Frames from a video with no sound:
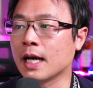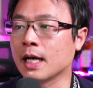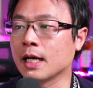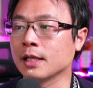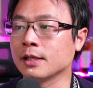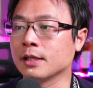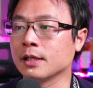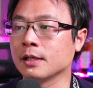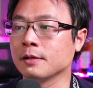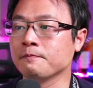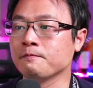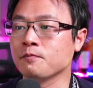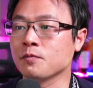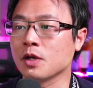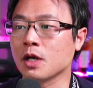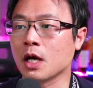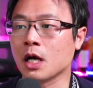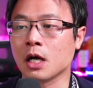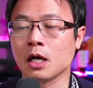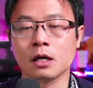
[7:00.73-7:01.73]
other
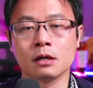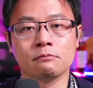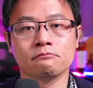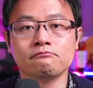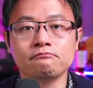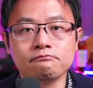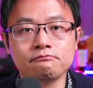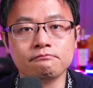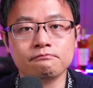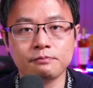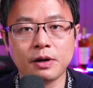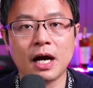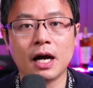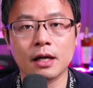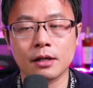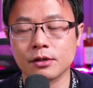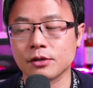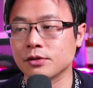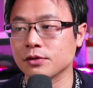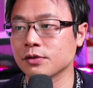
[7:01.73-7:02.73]

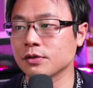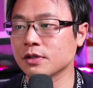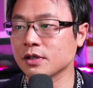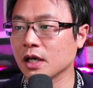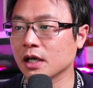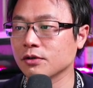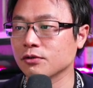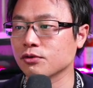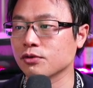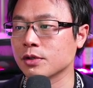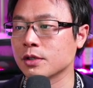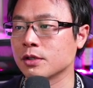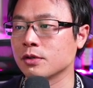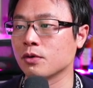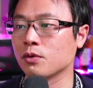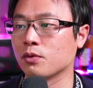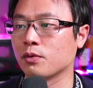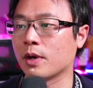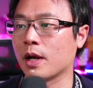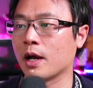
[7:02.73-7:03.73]
partners countries
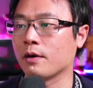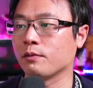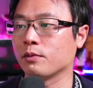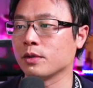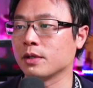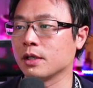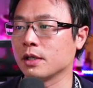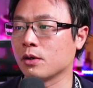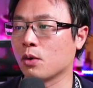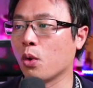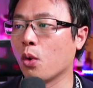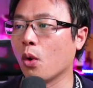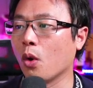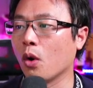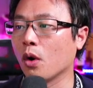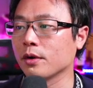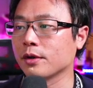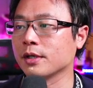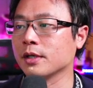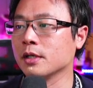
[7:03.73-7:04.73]
all around, with the
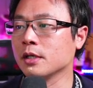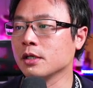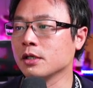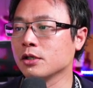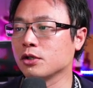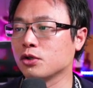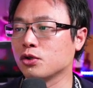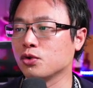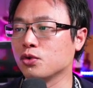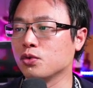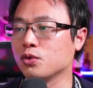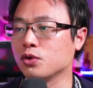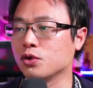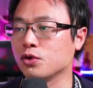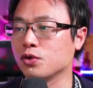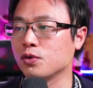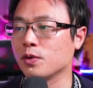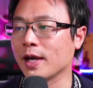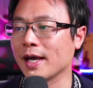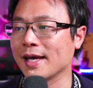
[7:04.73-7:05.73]
Quad,
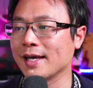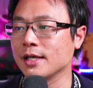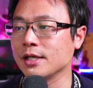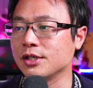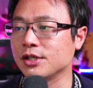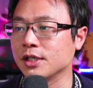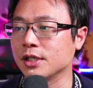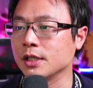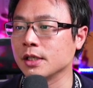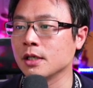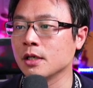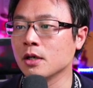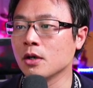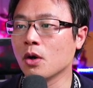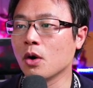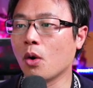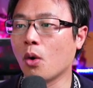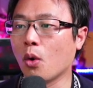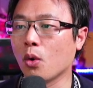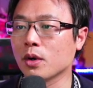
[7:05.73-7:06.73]
QUAD,
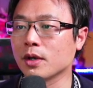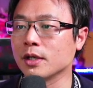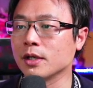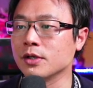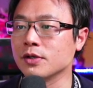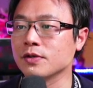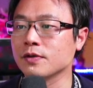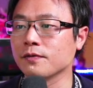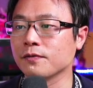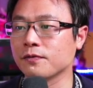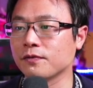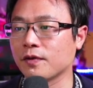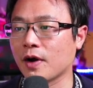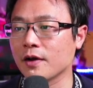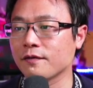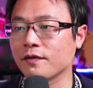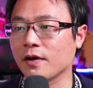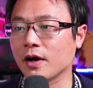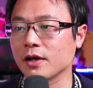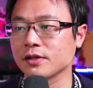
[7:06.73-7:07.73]
AUKUS,
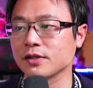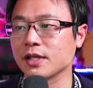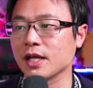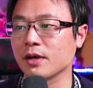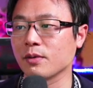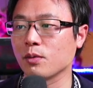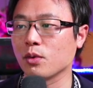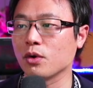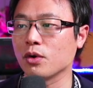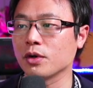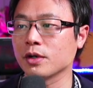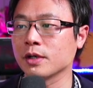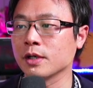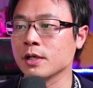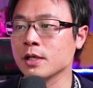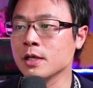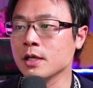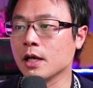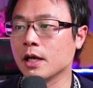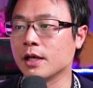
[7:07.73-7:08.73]
Five Eyes network
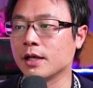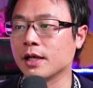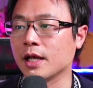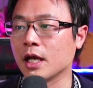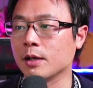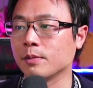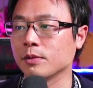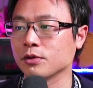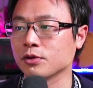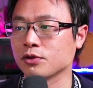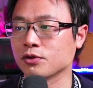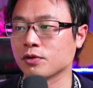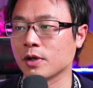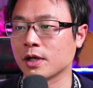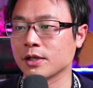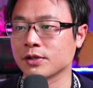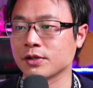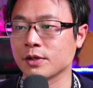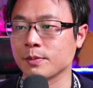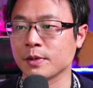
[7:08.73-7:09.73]
enable
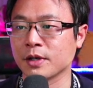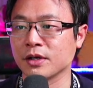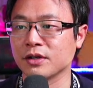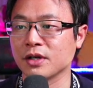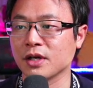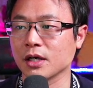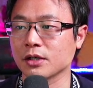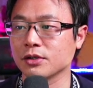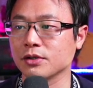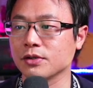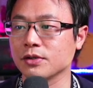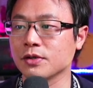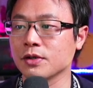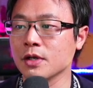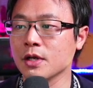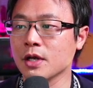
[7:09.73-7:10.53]
Australia semiconductors